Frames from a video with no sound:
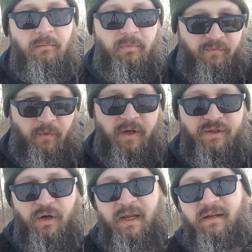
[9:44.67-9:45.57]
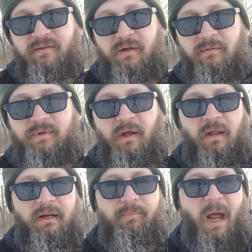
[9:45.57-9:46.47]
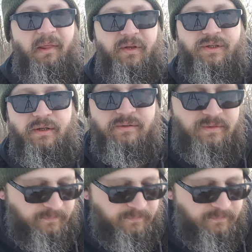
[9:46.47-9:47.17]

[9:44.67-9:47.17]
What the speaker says: before you drink it to kill any pathogens.